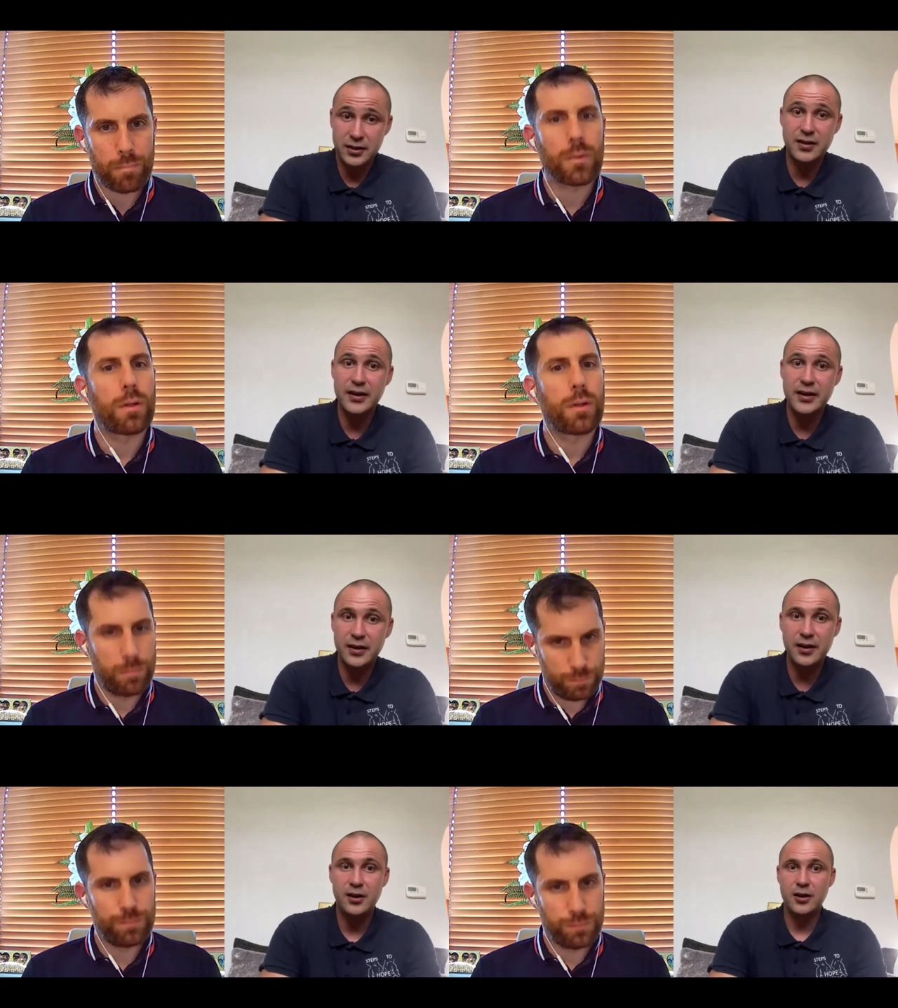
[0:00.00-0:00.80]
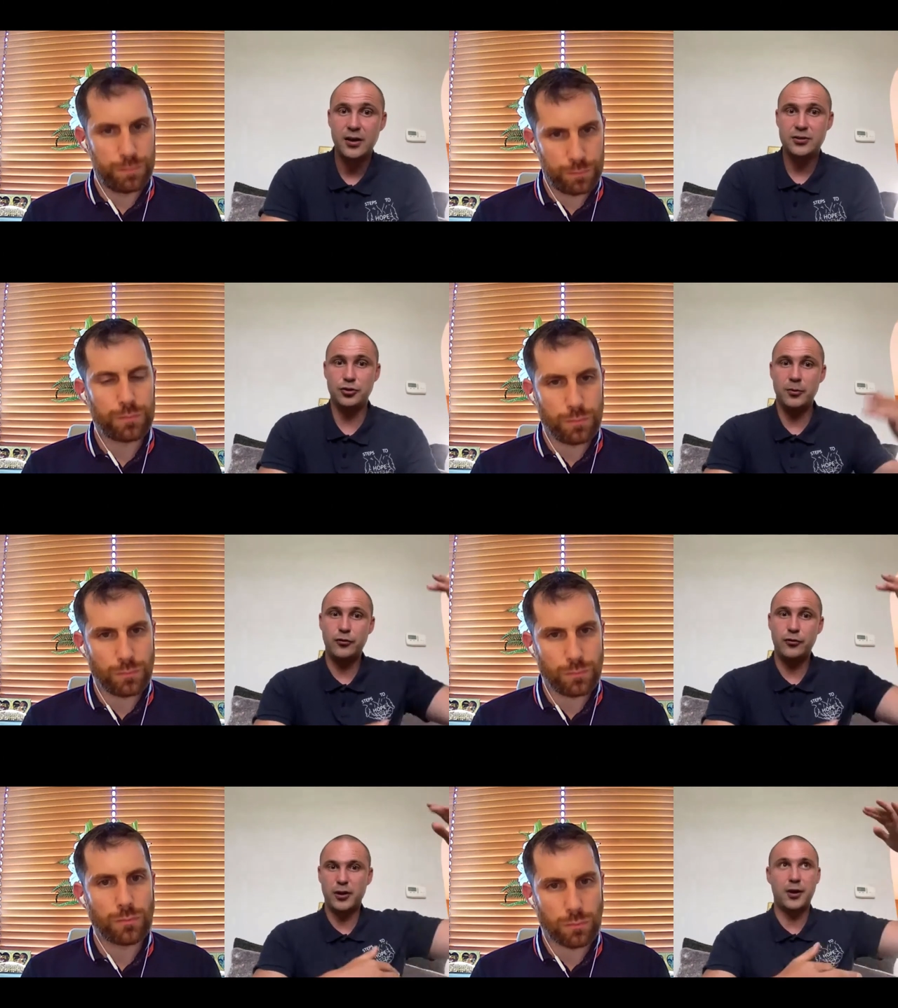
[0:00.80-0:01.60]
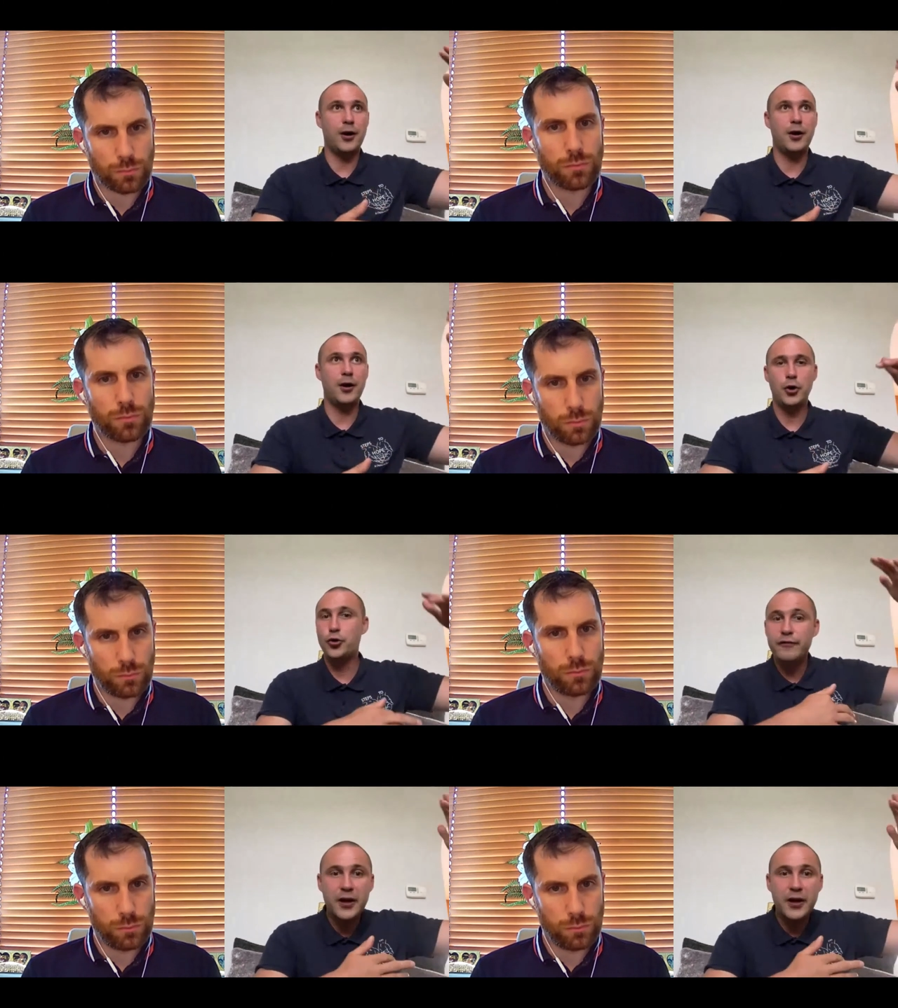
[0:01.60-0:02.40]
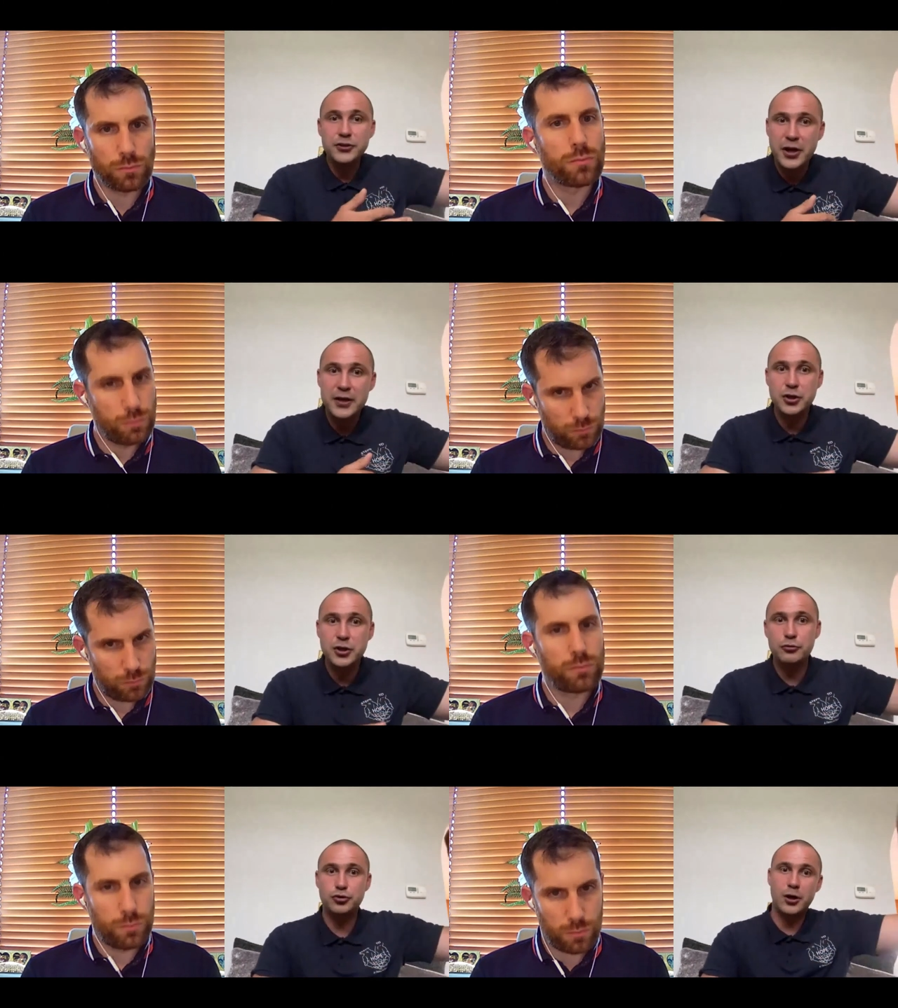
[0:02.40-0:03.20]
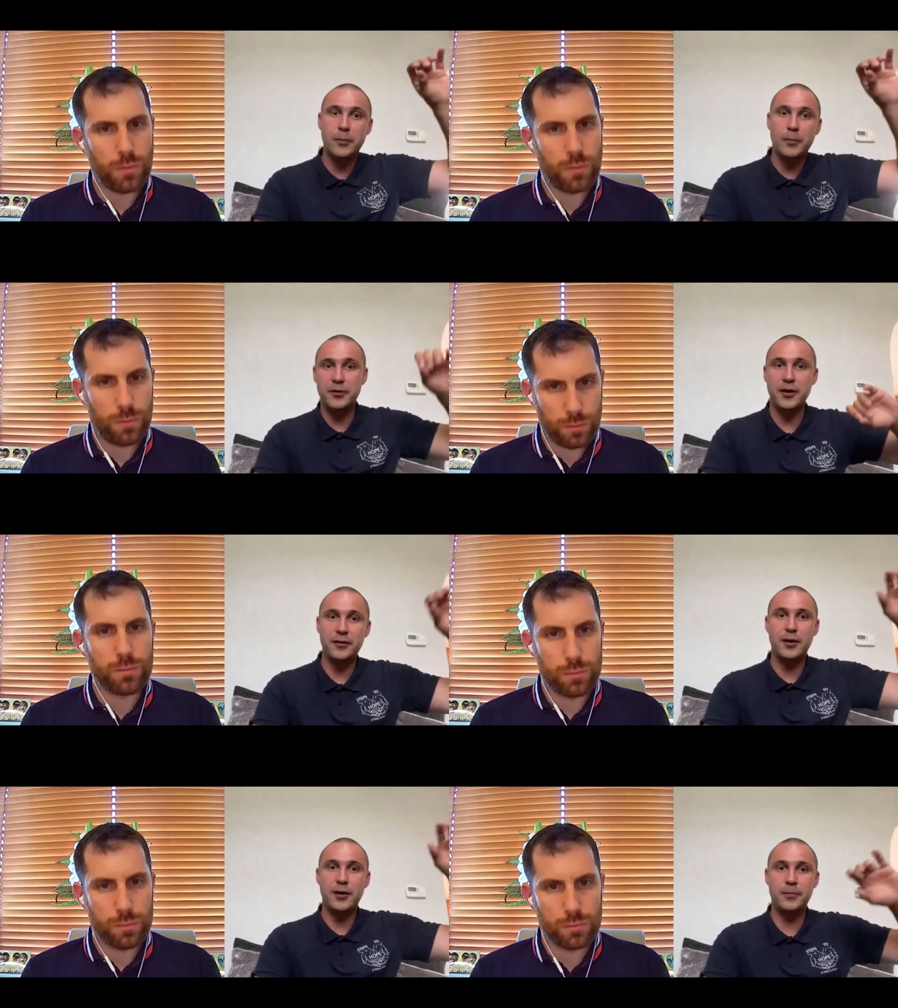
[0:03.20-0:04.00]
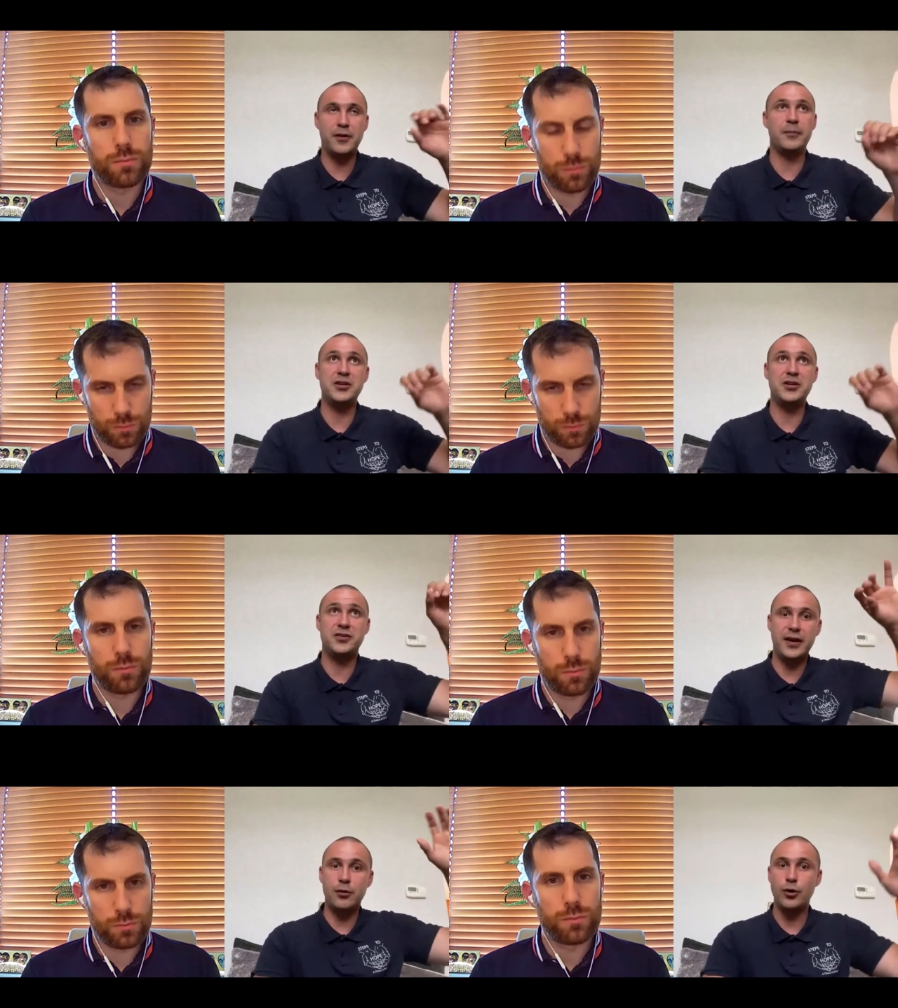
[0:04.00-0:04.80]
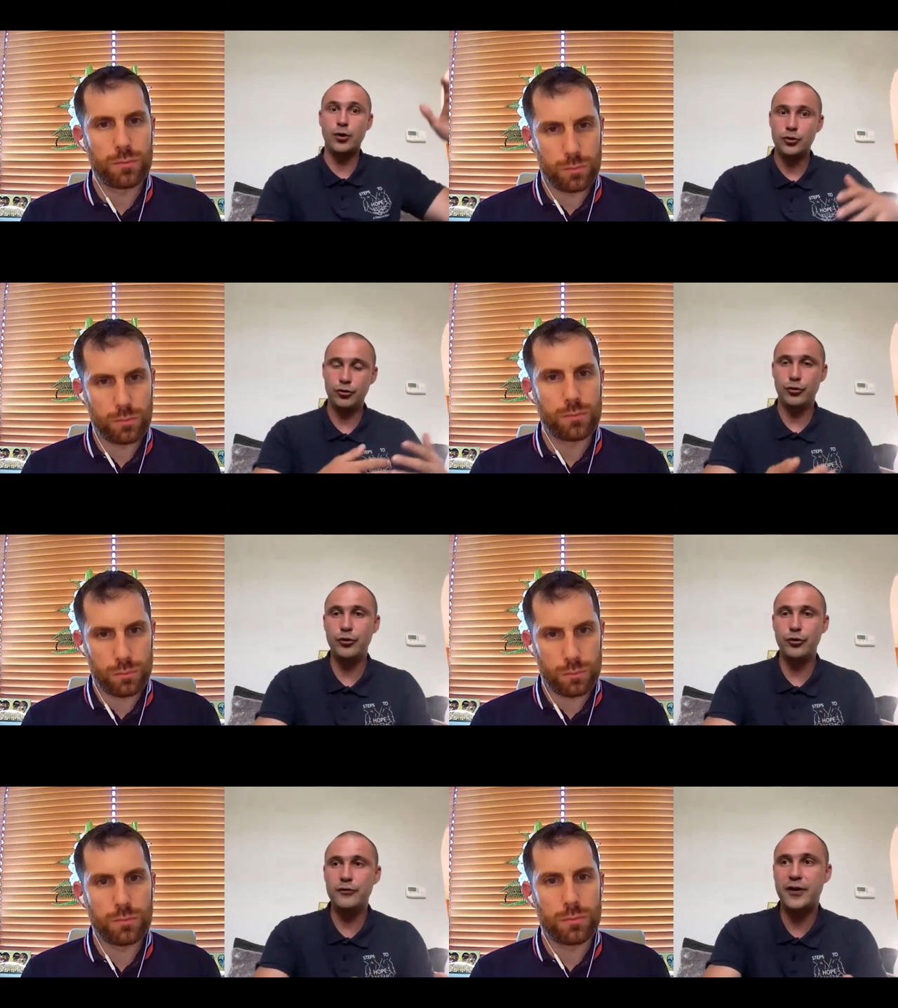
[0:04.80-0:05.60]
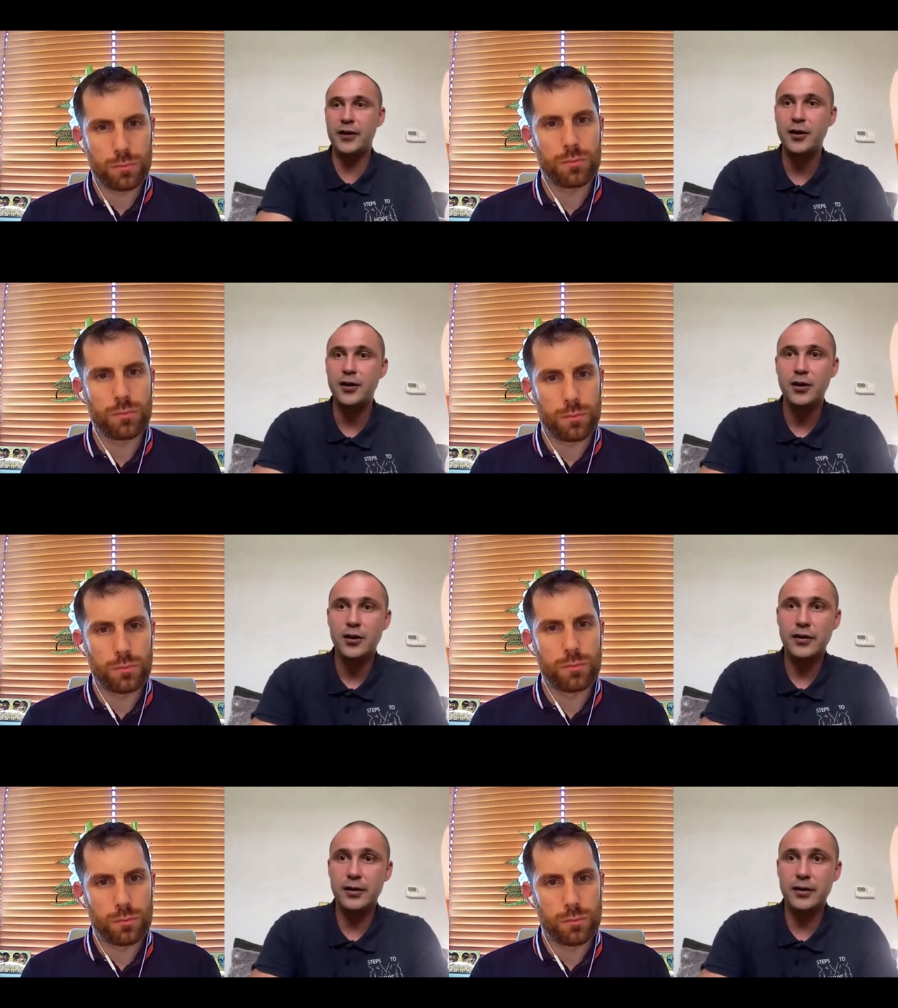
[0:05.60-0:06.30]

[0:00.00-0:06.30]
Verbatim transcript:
Speaker 1: clean and tidy. Do you know we've got like a hoovering schedule, so a couple of couple of them each day I'll do the hoovering.